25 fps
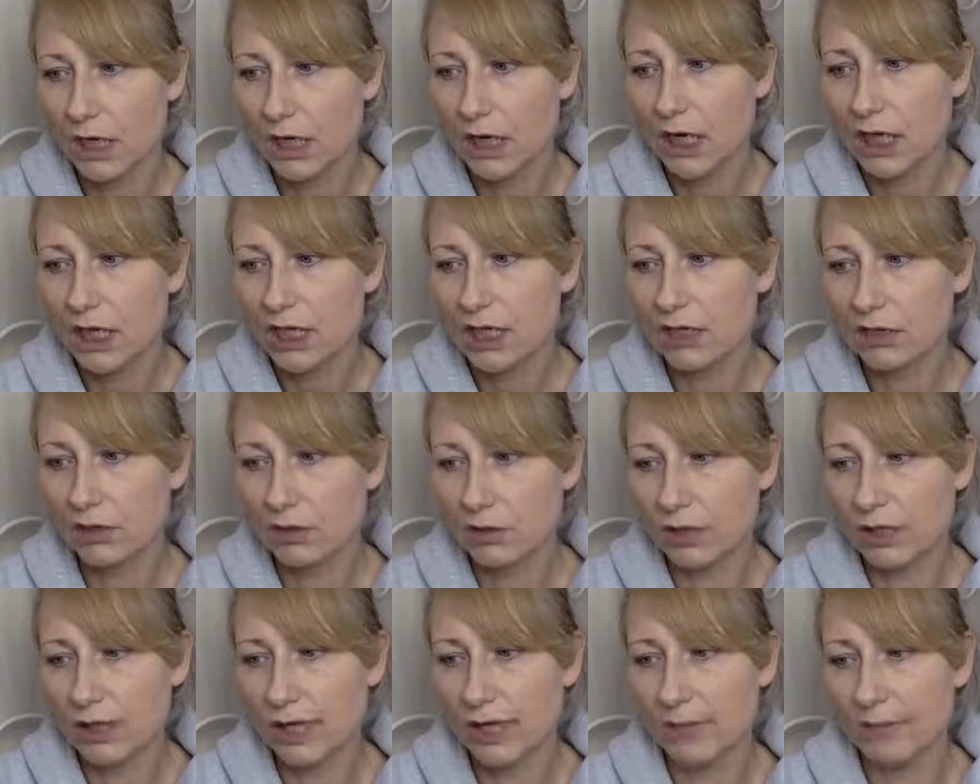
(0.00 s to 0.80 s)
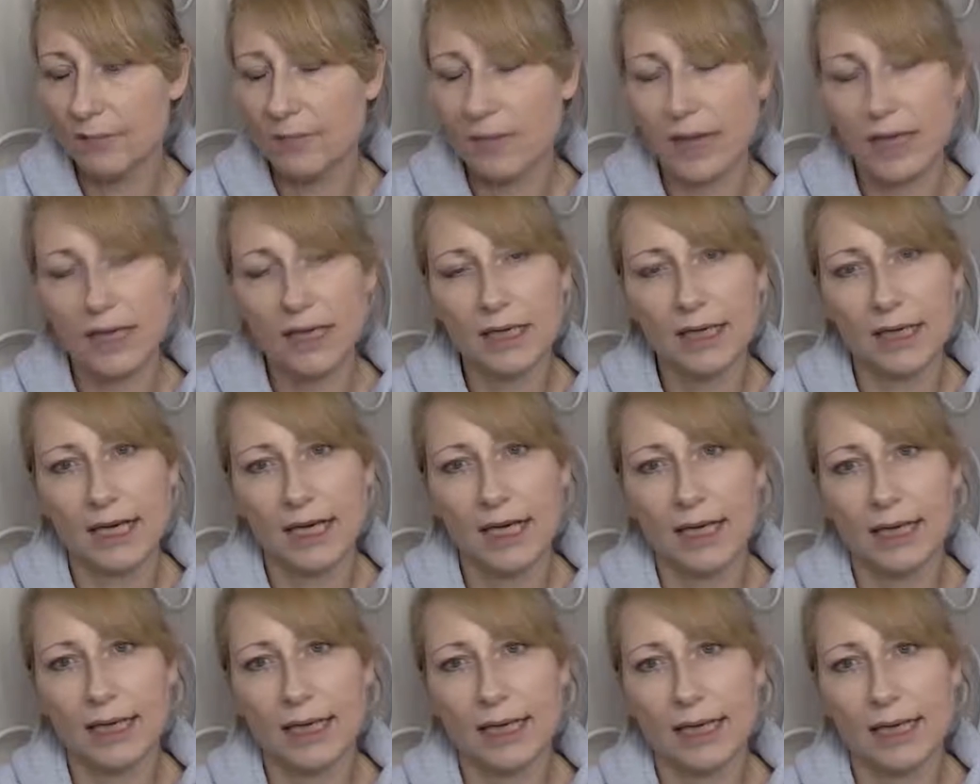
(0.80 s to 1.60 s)
So it meant
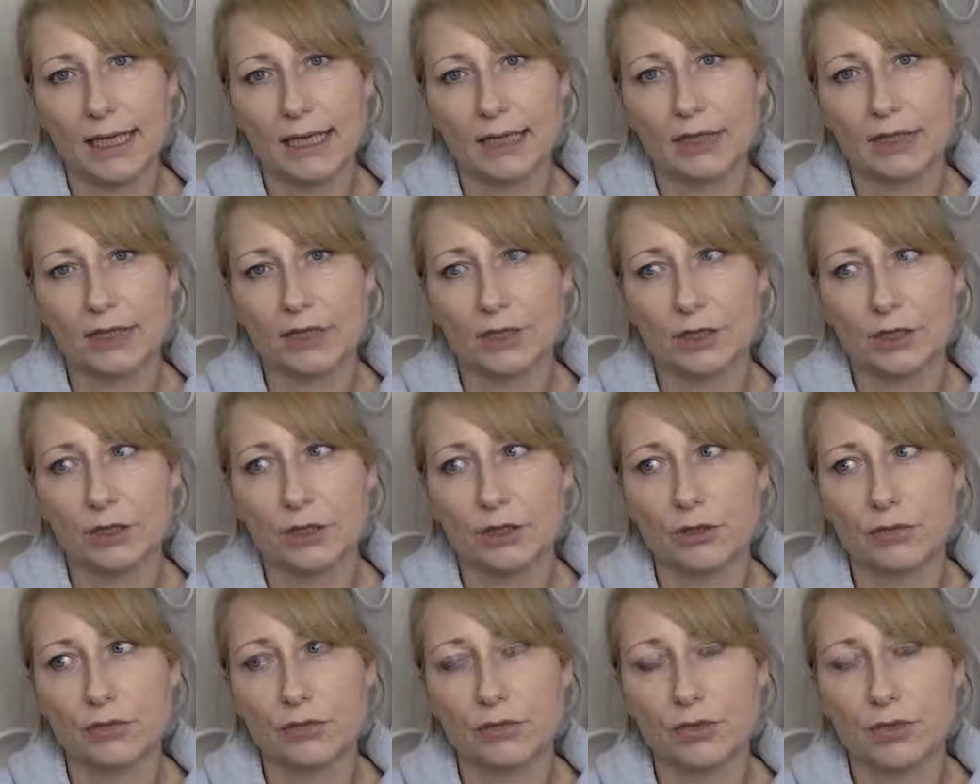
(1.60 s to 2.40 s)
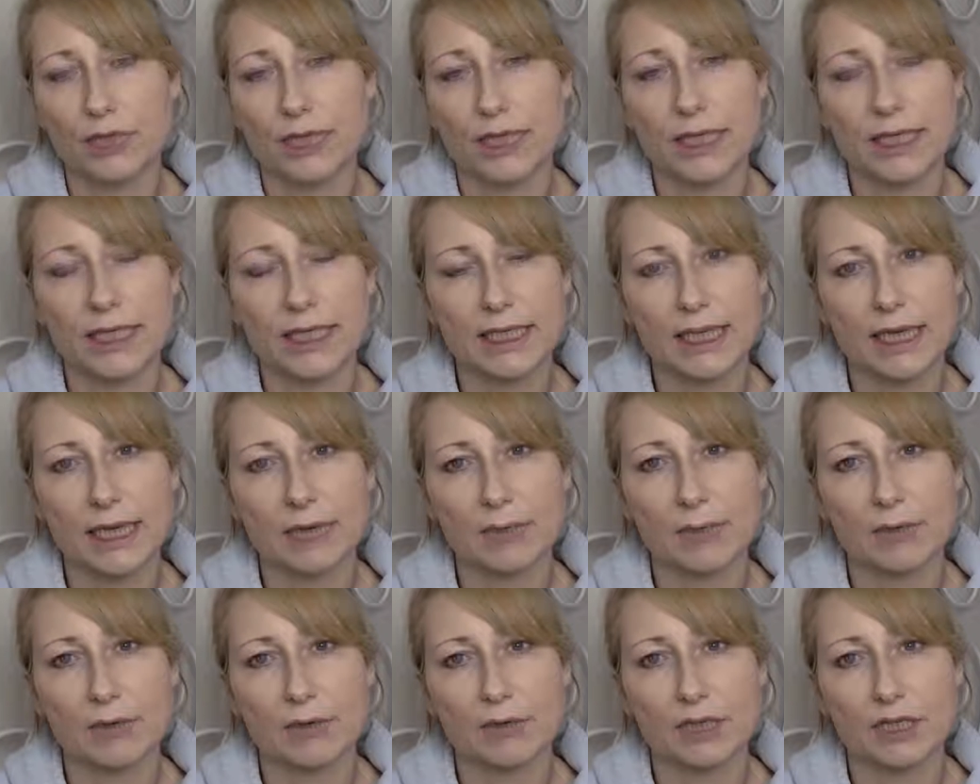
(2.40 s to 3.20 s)
I had to take time
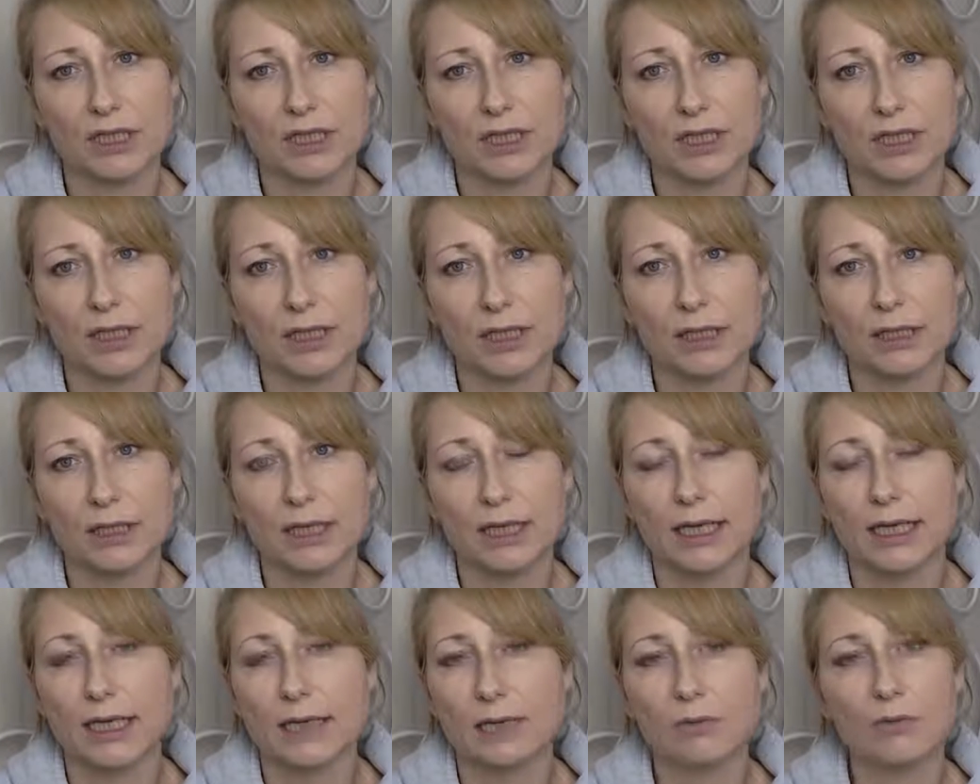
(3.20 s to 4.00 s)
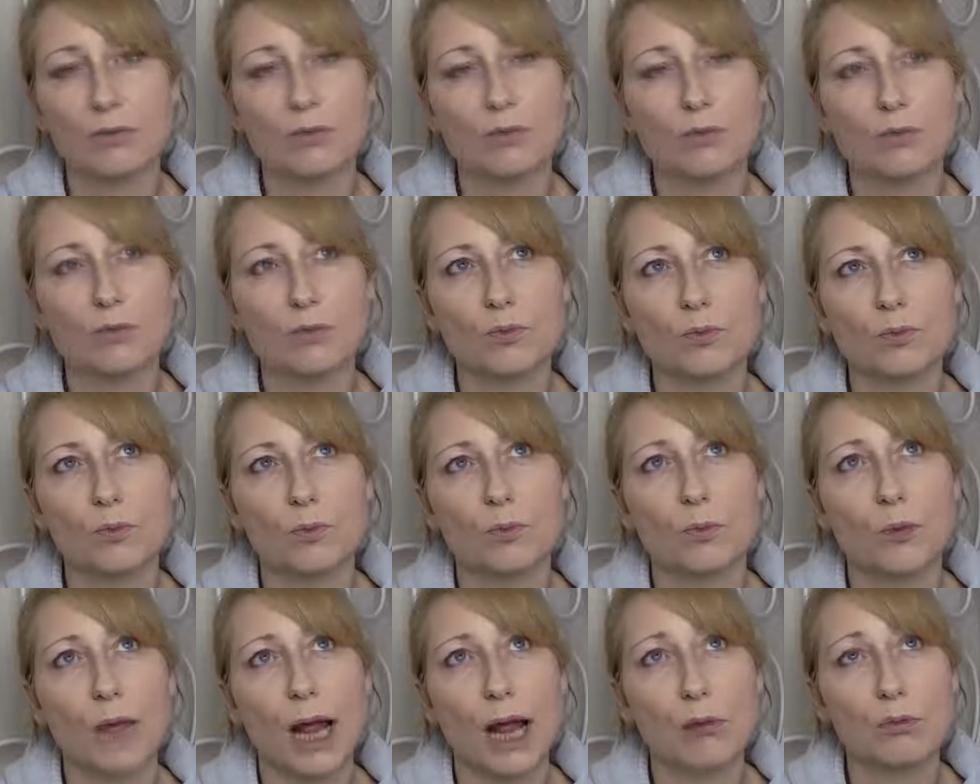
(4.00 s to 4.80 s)
out to heal, and it
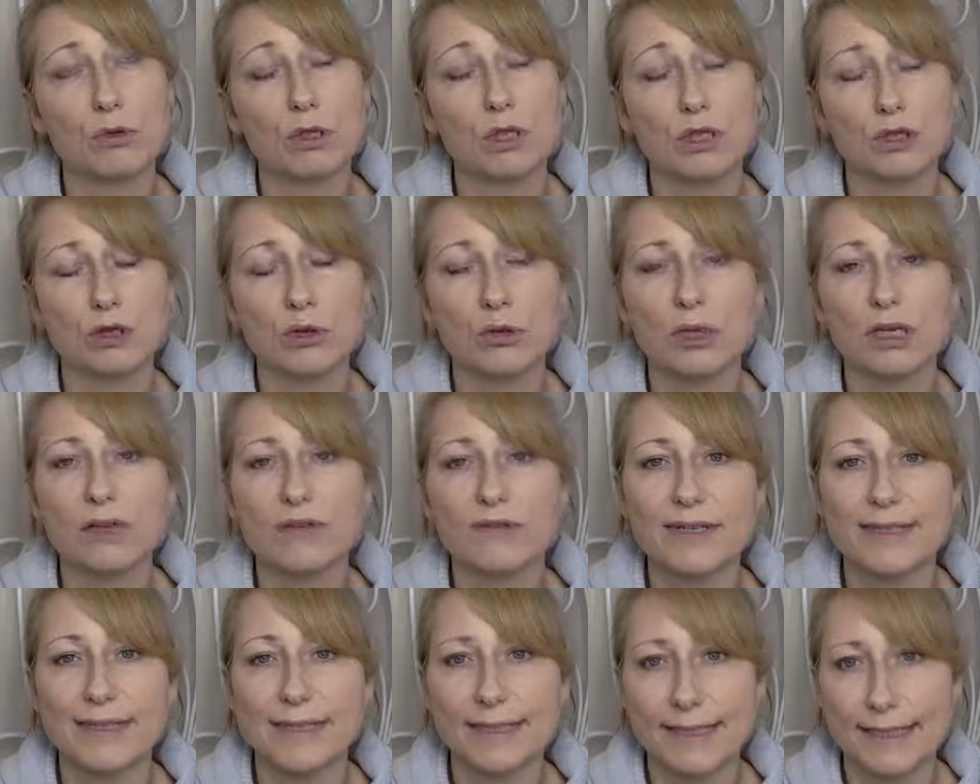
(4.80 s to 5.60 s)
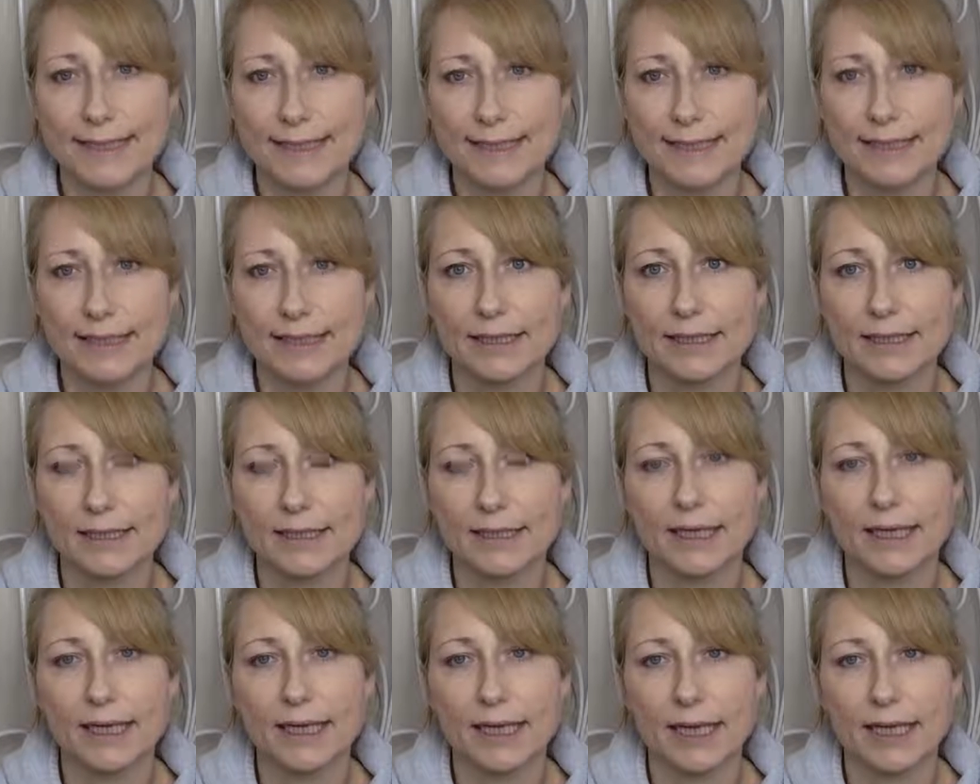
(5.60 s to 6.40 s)
I was totally resistant
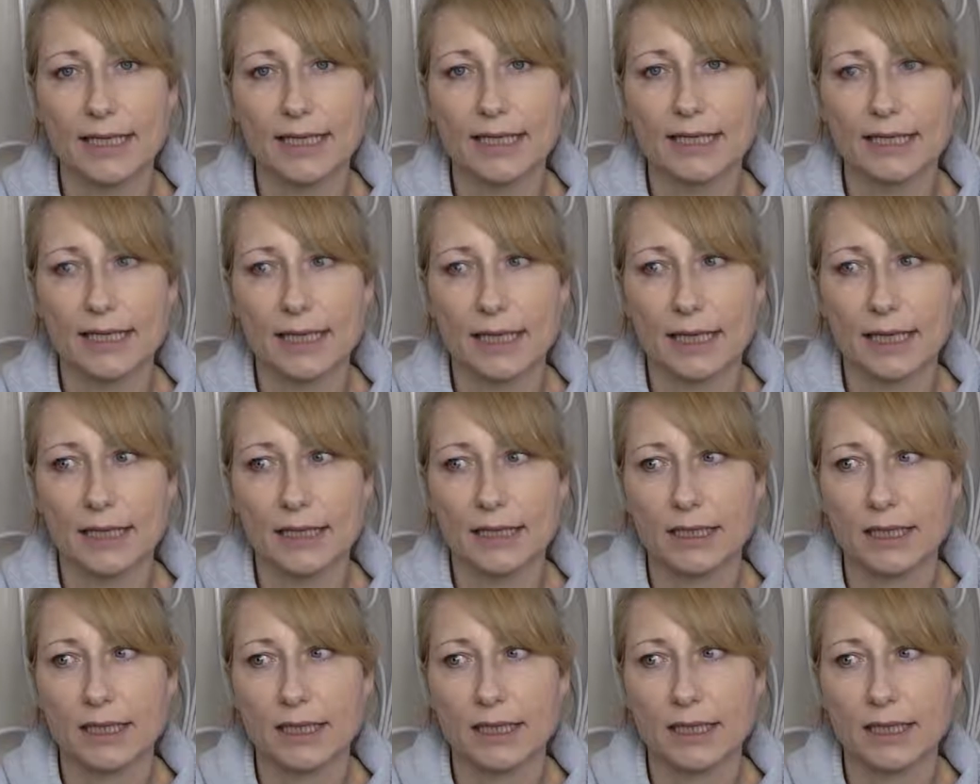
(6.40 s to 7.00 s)
against that.